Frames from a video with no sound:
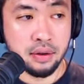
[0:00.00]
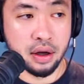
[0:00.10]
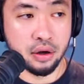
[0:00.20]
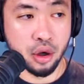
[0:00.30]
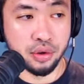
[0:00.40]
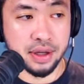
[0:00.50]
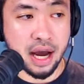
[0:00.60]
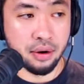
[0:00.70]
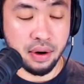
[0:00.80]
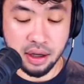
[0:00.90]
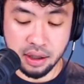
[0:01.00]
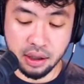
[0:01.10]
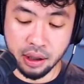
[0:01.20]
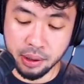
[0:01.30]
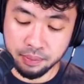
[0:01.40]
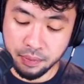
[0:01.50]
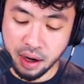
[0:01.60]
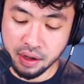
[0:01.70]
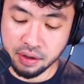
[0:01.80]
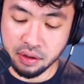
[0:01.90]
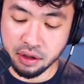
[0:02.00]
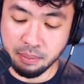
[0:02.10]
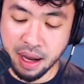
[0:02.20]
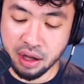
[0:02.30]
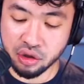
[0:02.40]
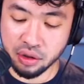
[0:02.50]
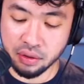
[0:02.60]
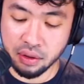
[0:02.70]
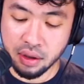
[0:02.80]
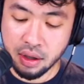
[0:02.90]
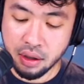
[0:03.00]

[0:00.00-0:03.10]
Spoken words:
that goes out right here. All right, so you can imagine